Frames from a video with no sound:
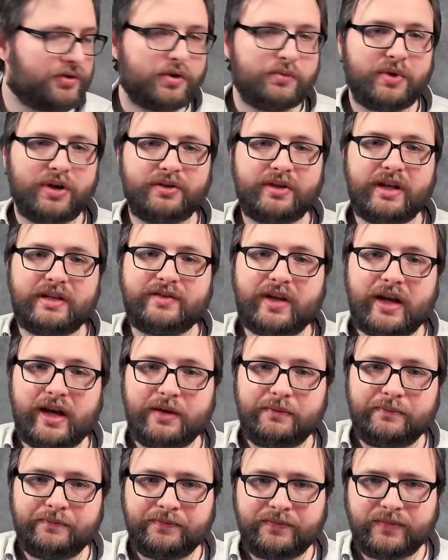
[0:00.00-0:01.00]
on that
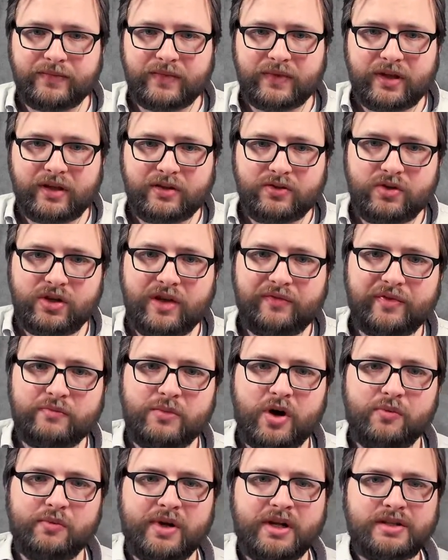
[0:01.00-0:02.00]
time. Do you have a
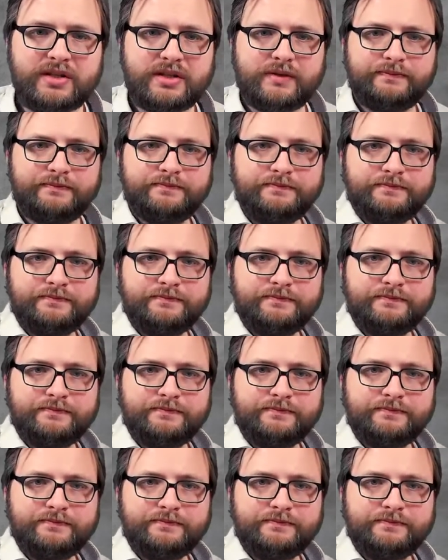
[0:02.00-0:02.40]
moment?